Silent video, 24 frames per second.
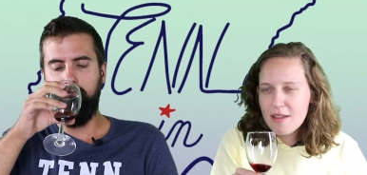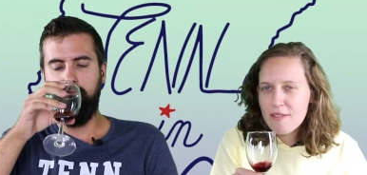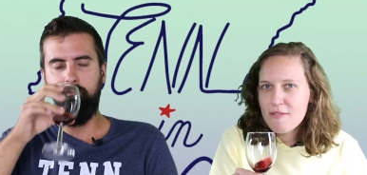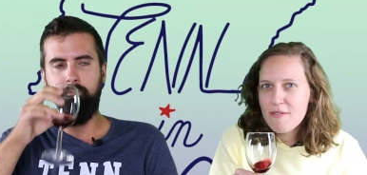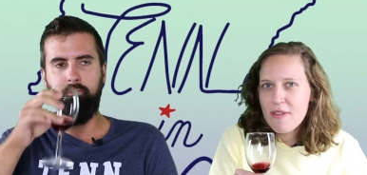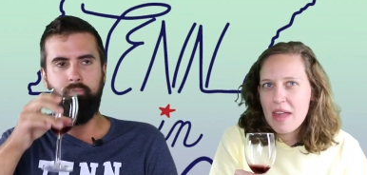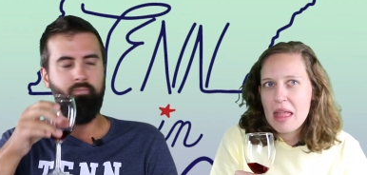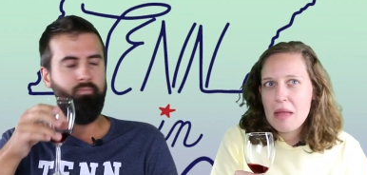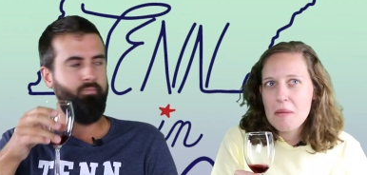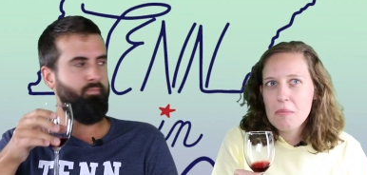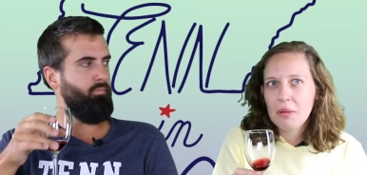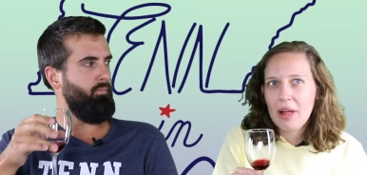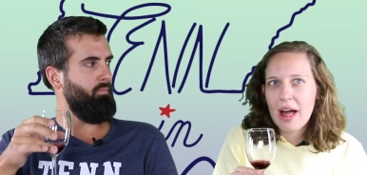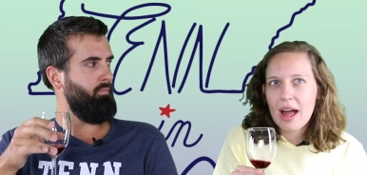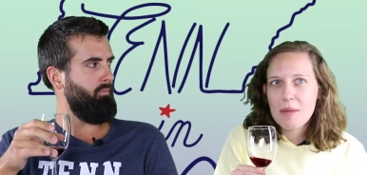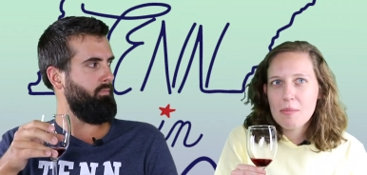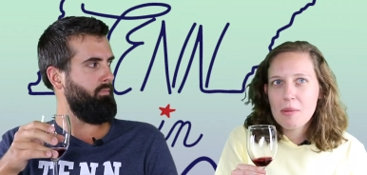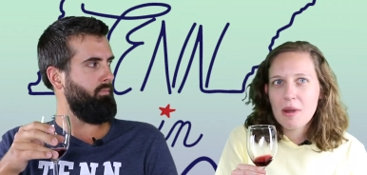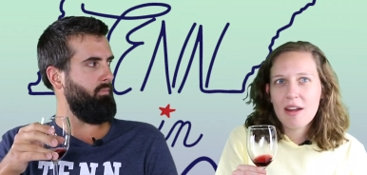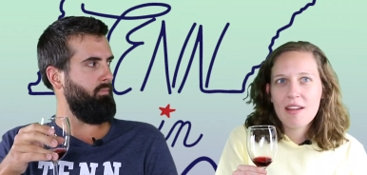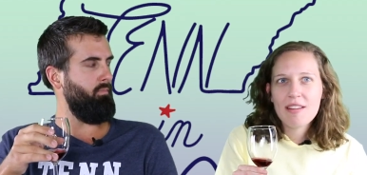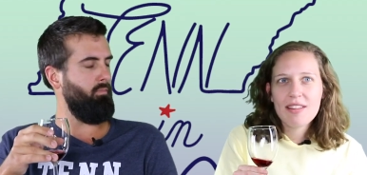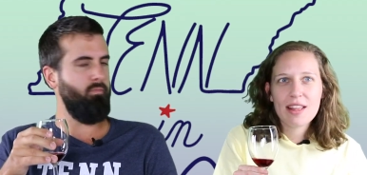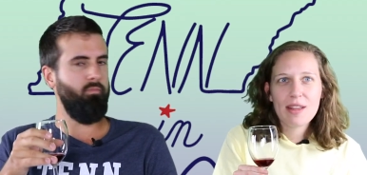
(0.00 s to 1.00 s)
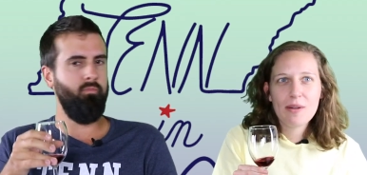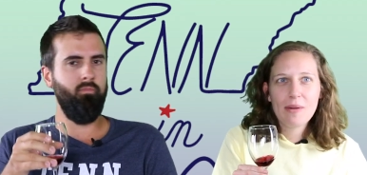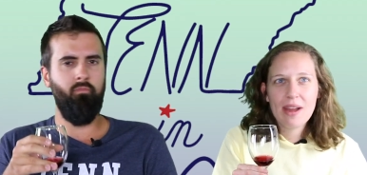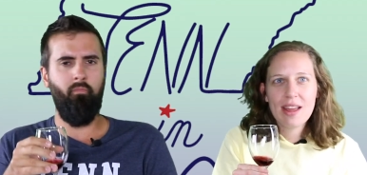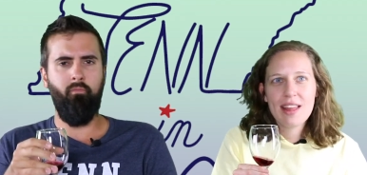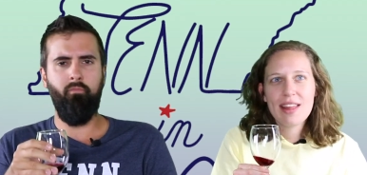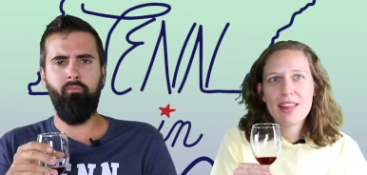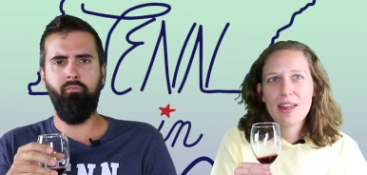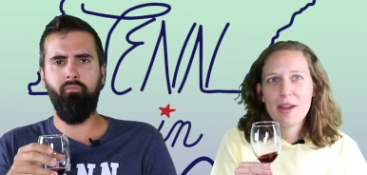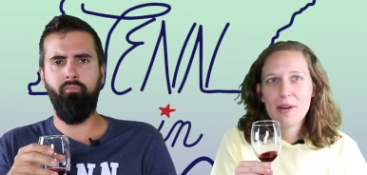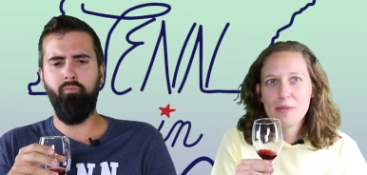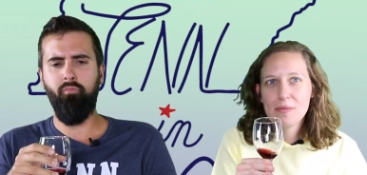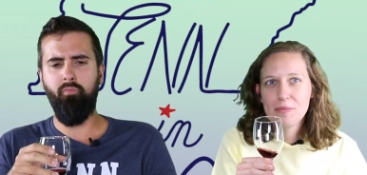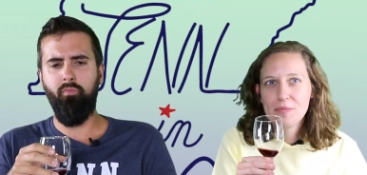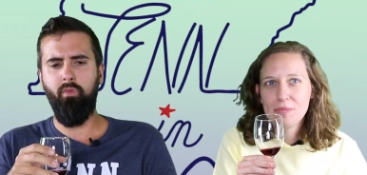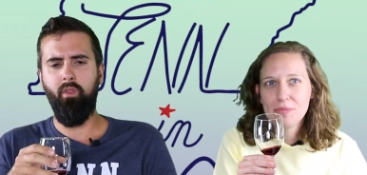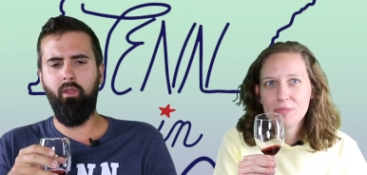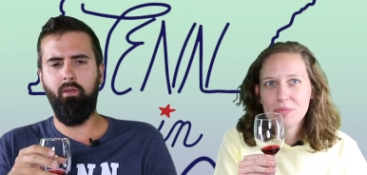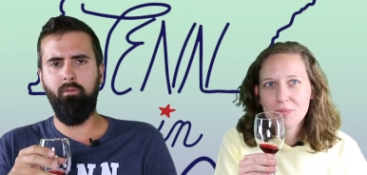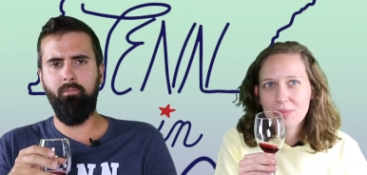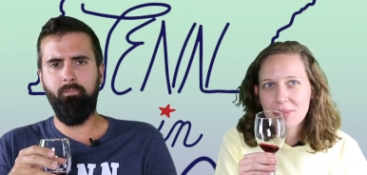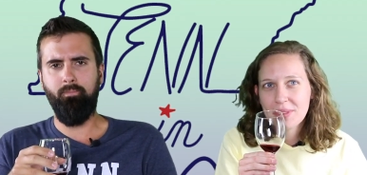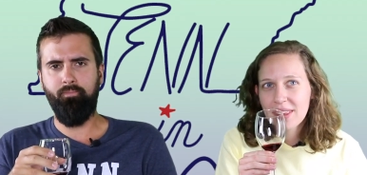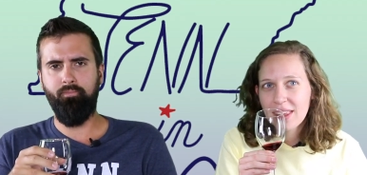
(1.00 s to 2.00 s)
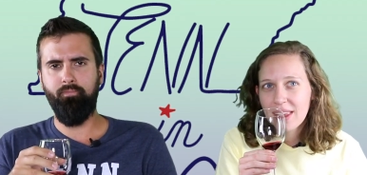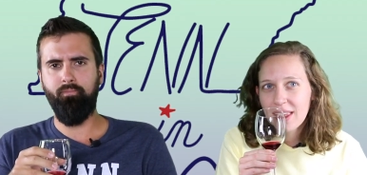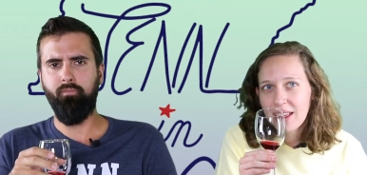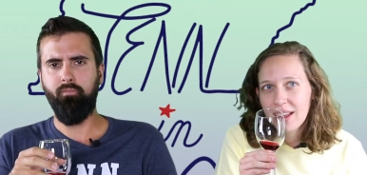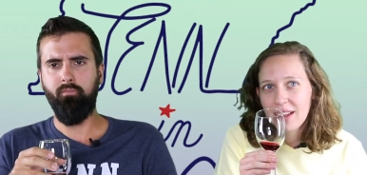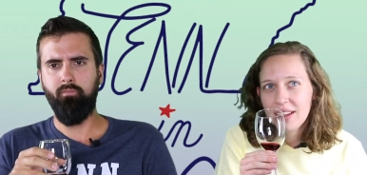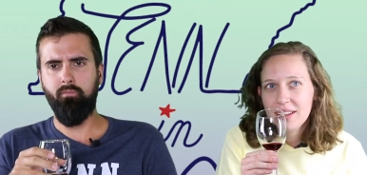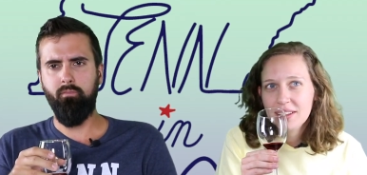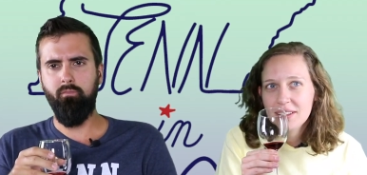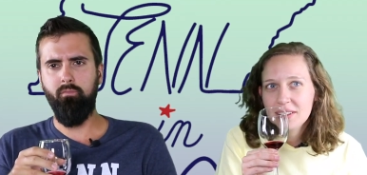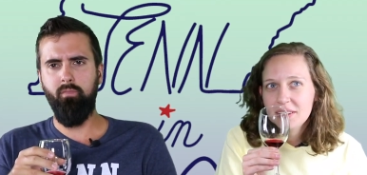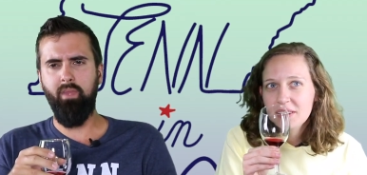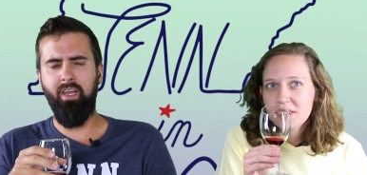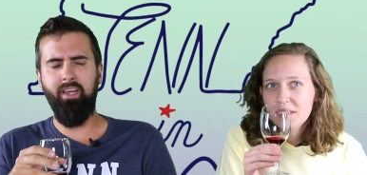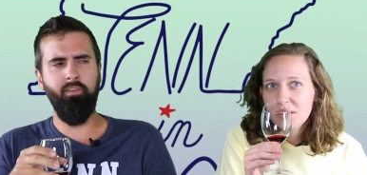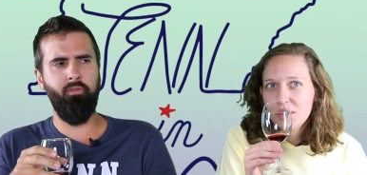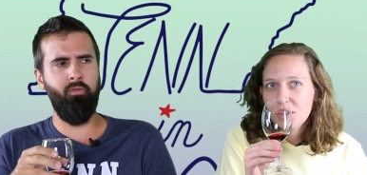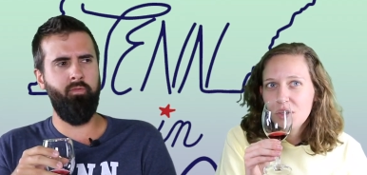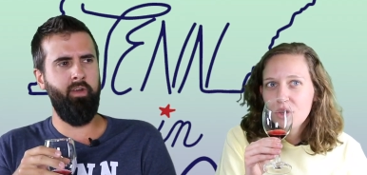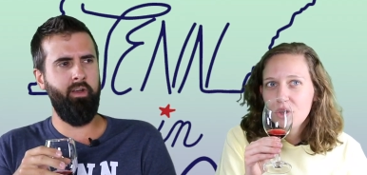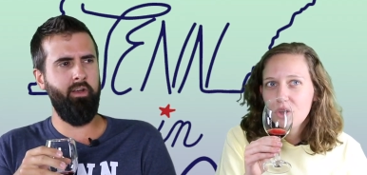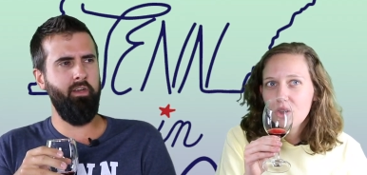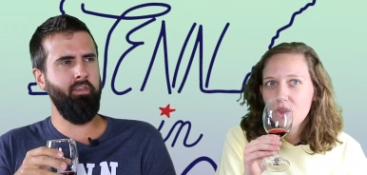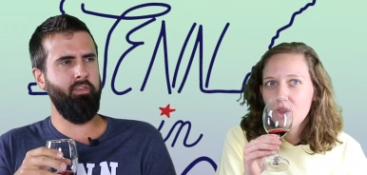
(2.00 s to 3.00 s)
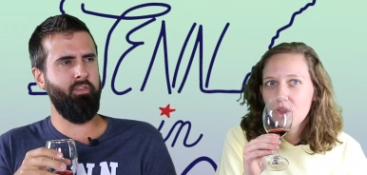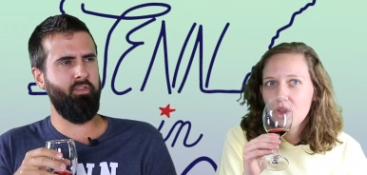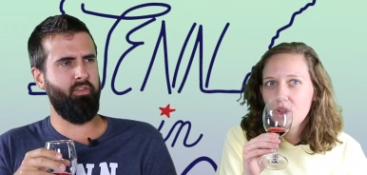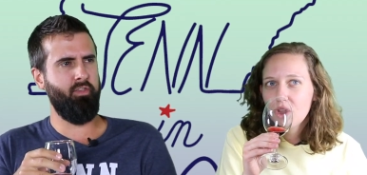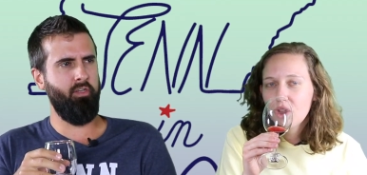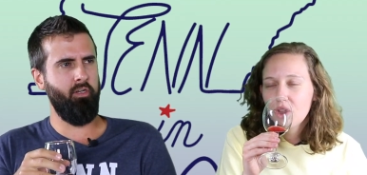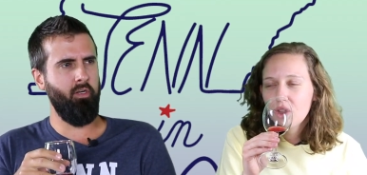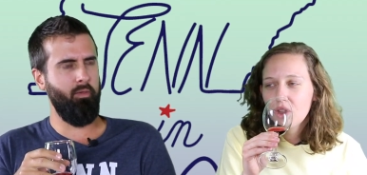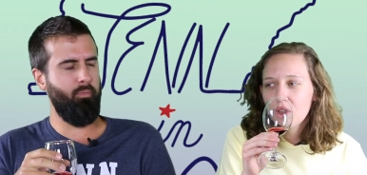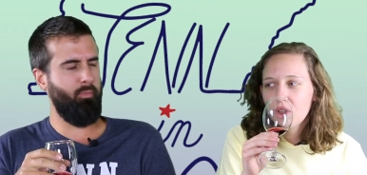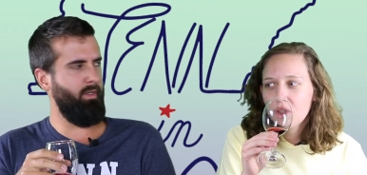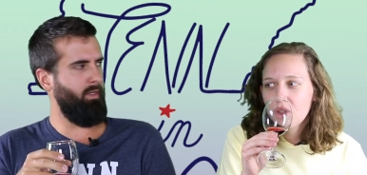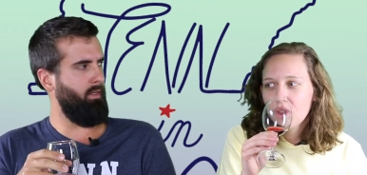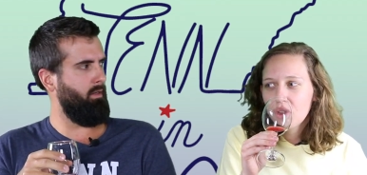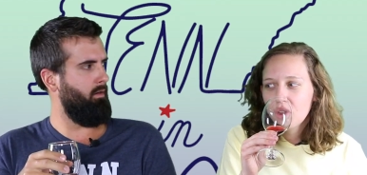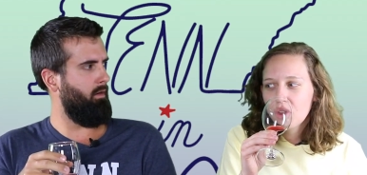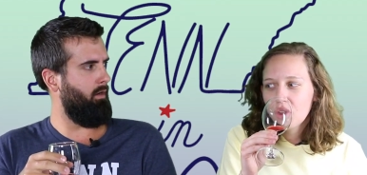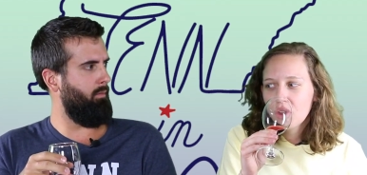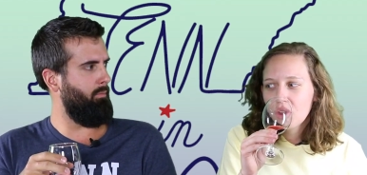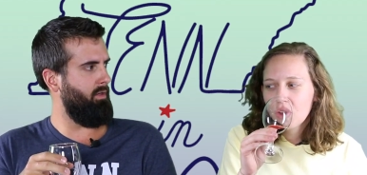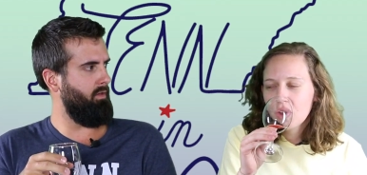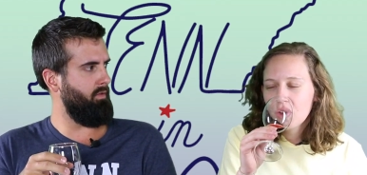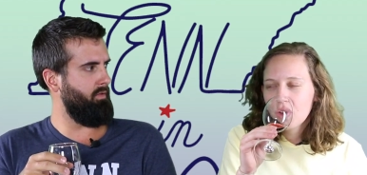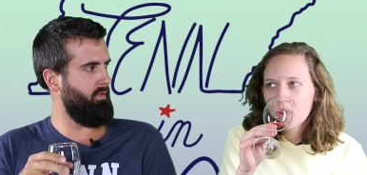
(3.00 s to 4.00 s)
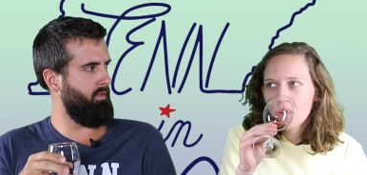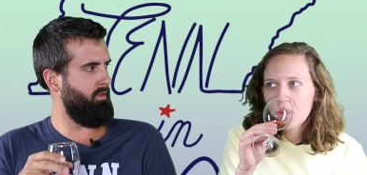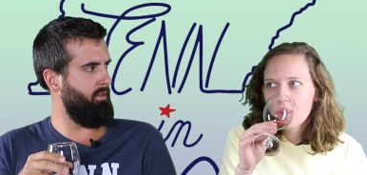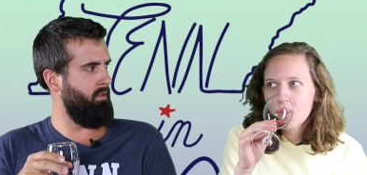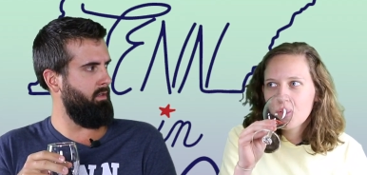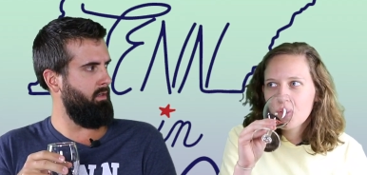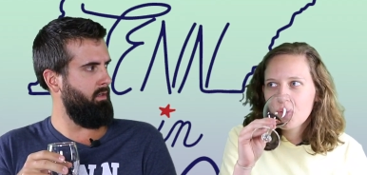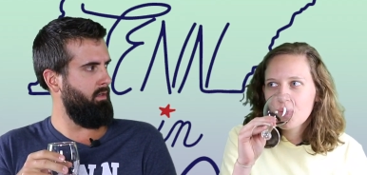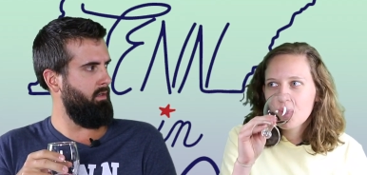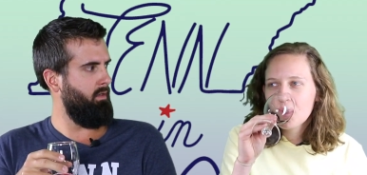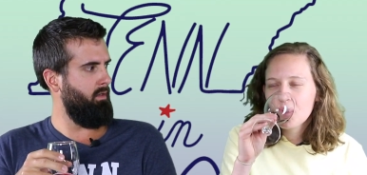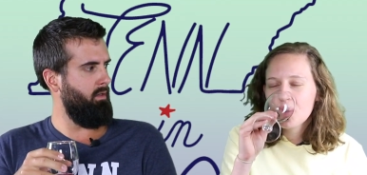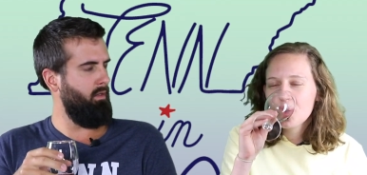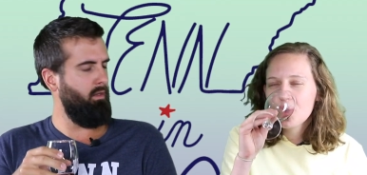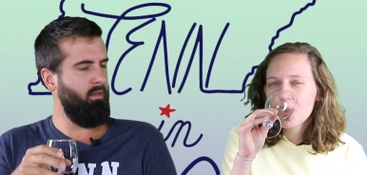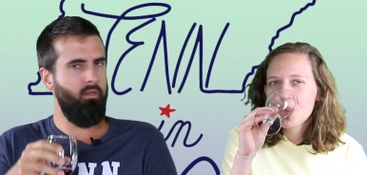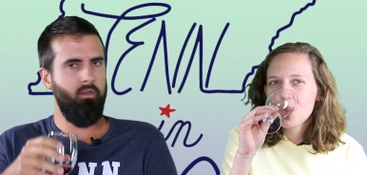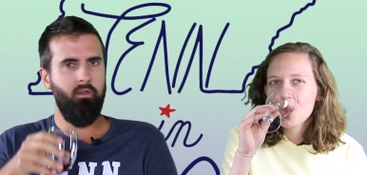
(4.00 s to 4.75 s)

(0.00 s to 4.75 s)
Speaker 1: a fan of blackberries anyway, so.
Speaker 2: It's very syrupy almost. Mm-hmm.